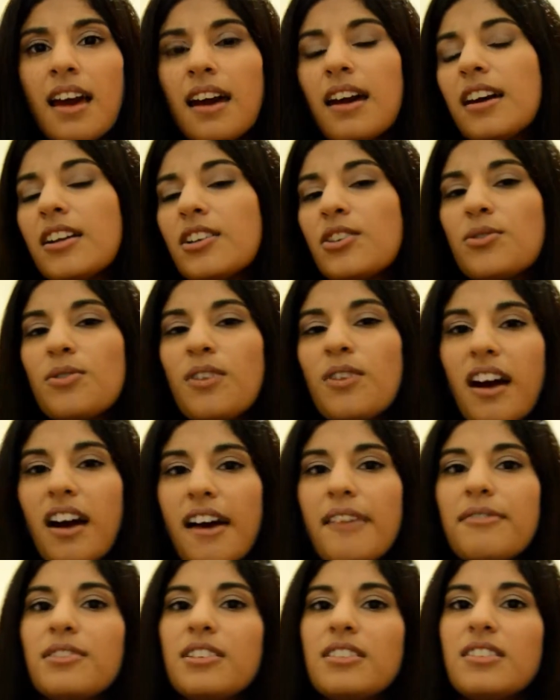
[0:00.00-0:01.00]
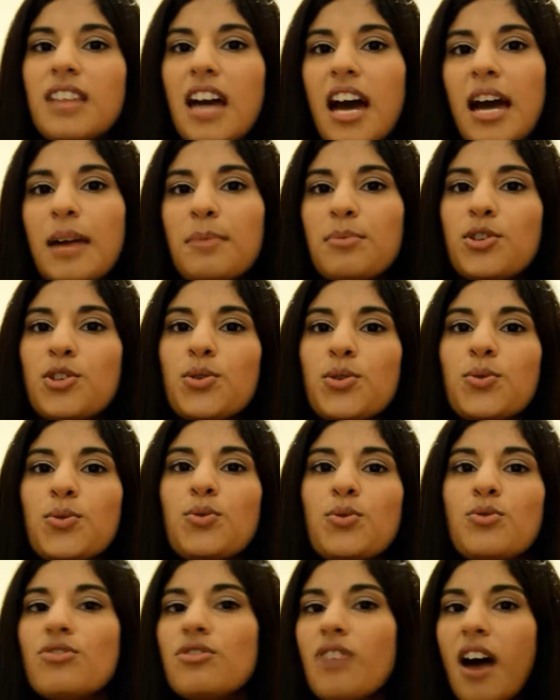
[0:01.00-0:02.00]
and you don't have the time
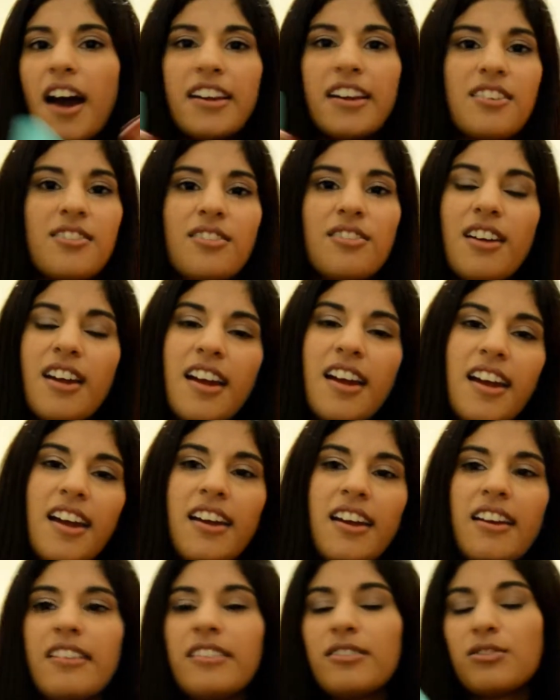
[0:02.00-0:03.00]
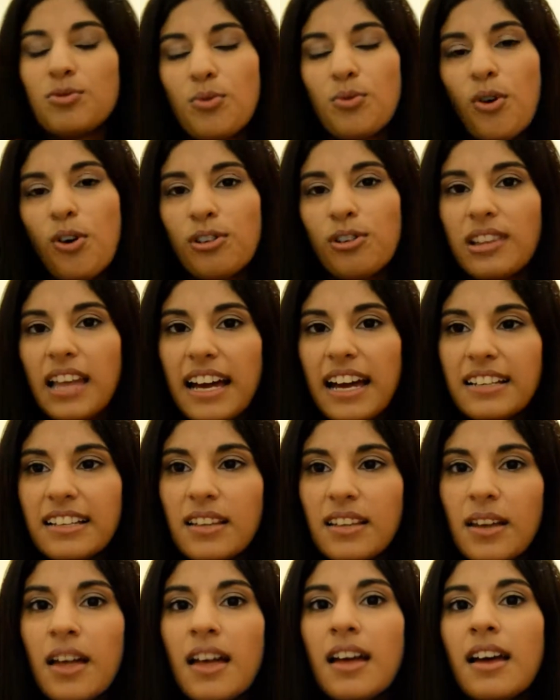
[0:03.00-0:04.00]
to dye your hair and do all that,
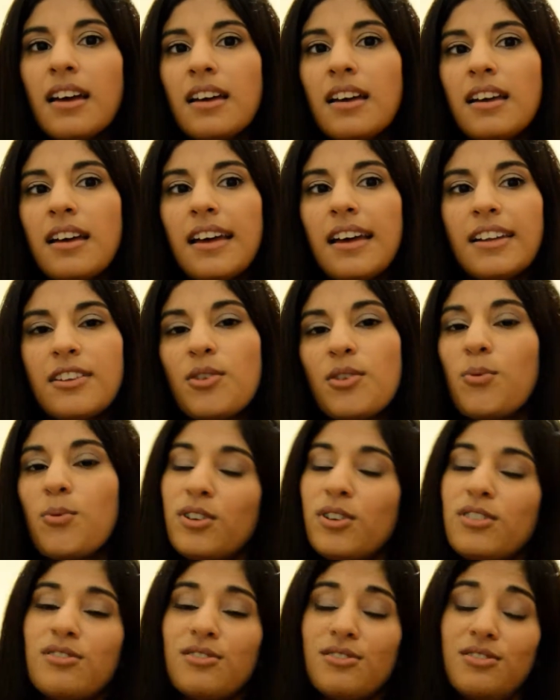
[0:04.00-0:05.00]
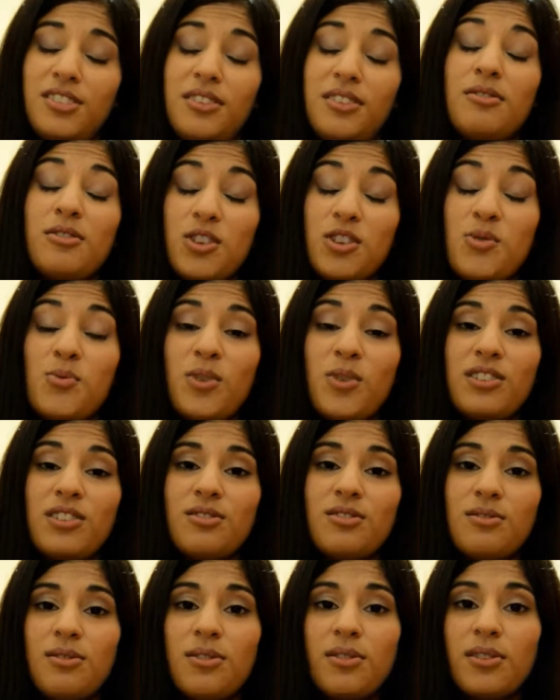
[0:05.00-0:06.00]
and you want
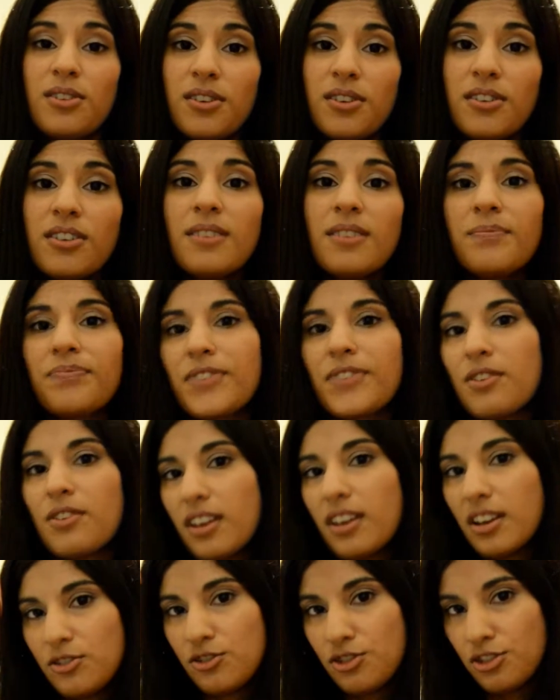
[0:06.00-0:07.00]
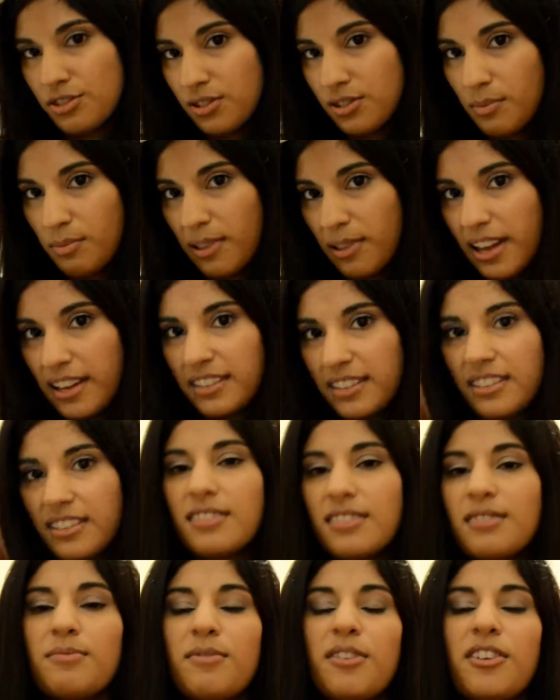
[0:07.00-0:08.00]
to look good, you can just apply
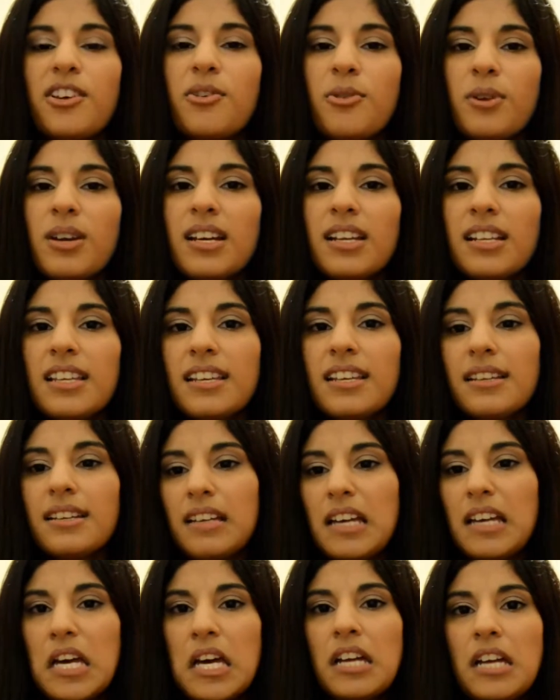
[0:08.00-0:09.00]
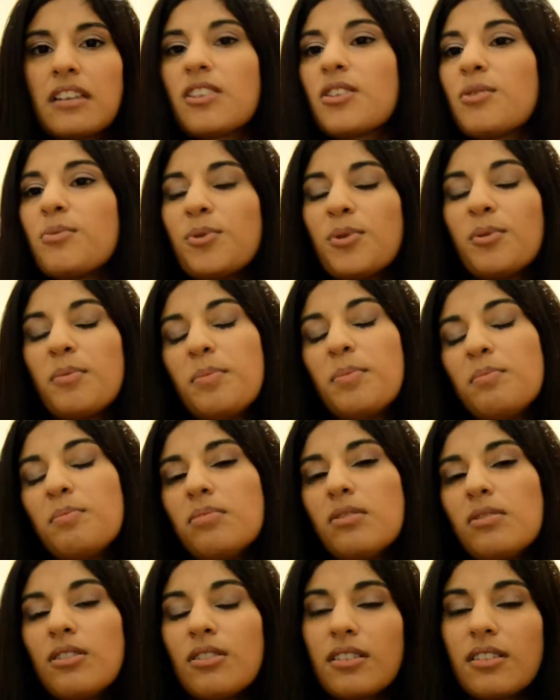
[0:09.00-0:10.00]
this very quickly and you will
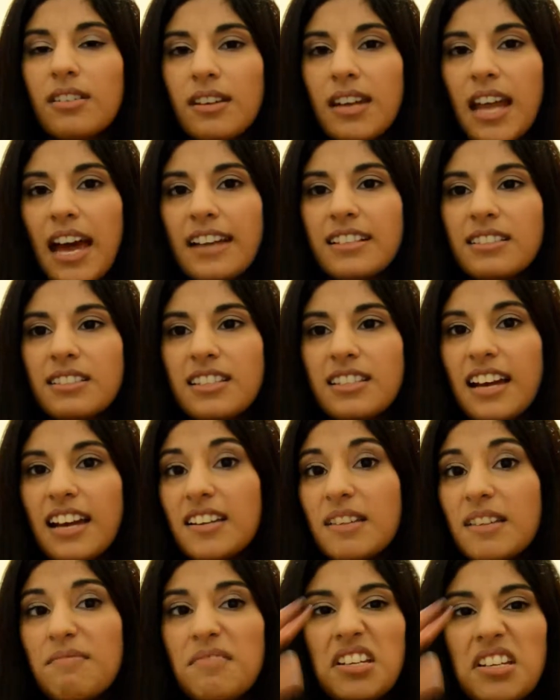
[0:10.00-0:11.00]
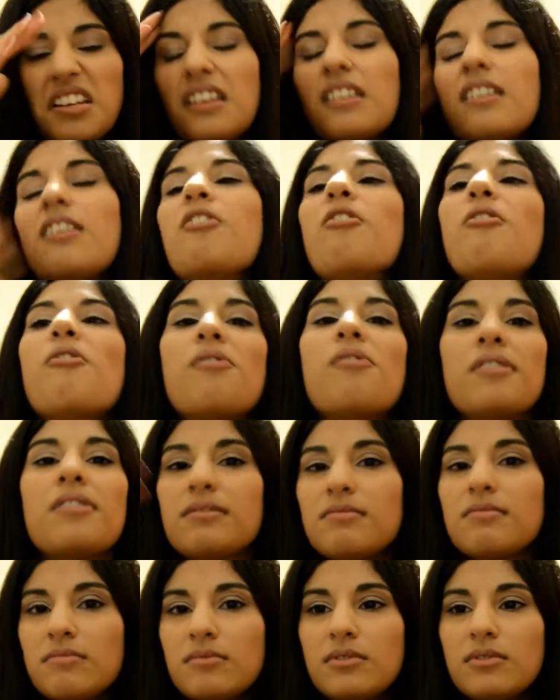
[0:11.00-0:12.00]
look nice that evening or
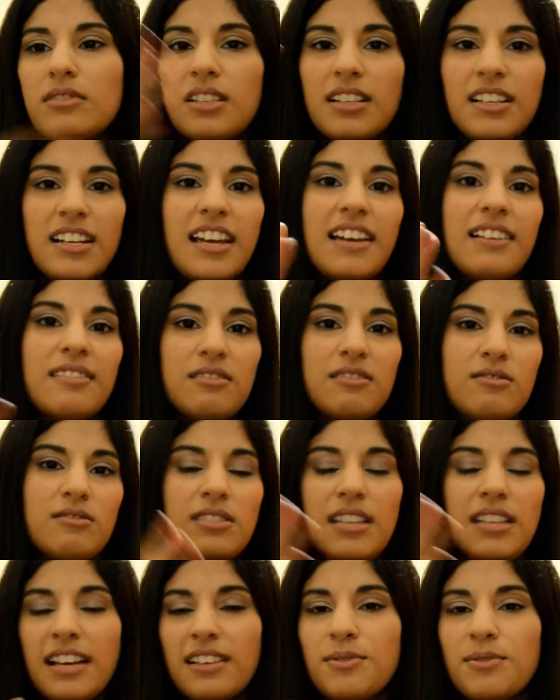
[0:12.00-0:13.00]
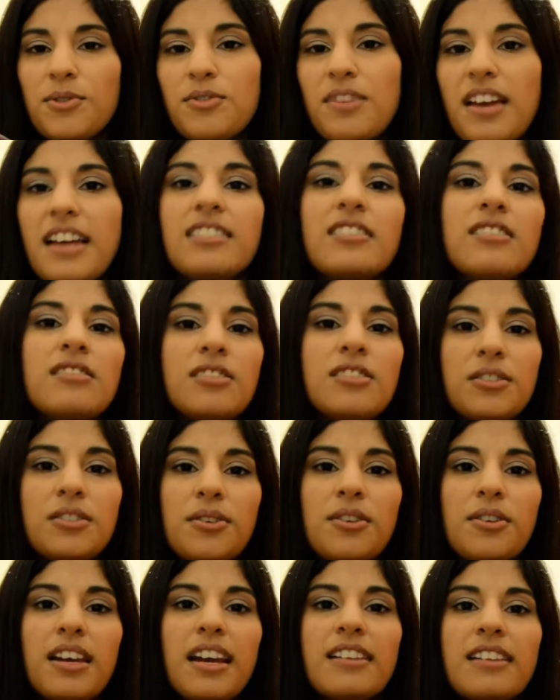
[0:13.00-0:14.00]
the next few days until
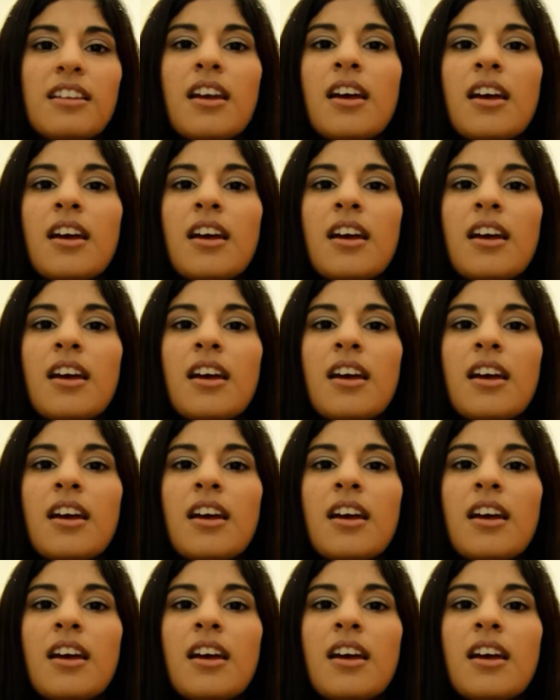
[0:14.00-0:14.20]
you get